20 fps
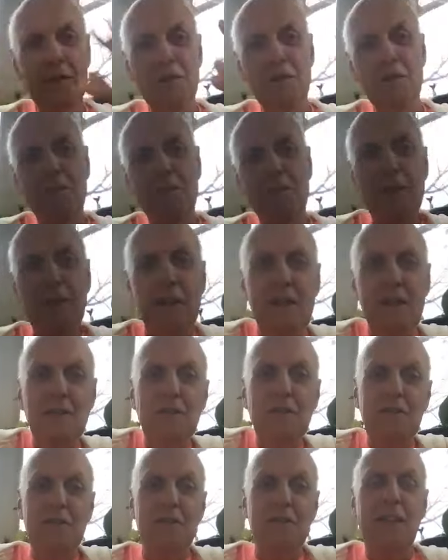Well, okay.
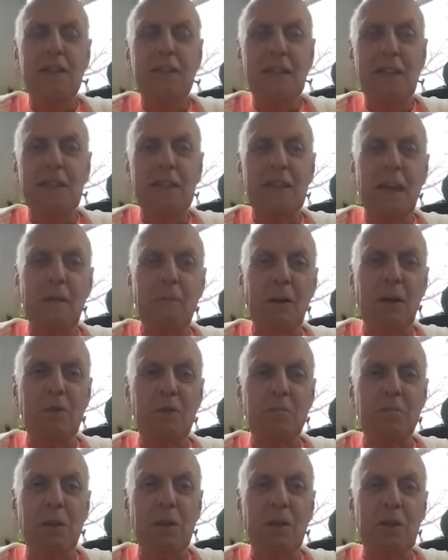yeah. At the time I
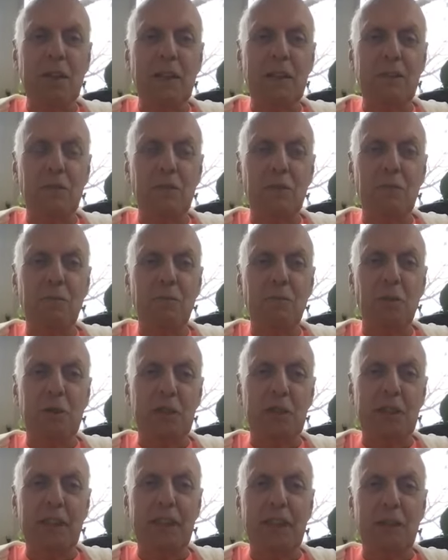was married, I couldn't
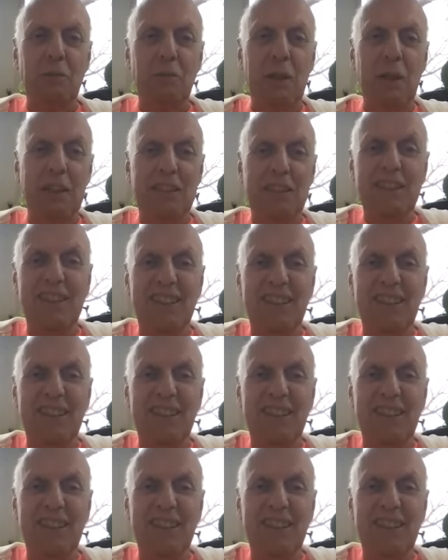afford it anyway.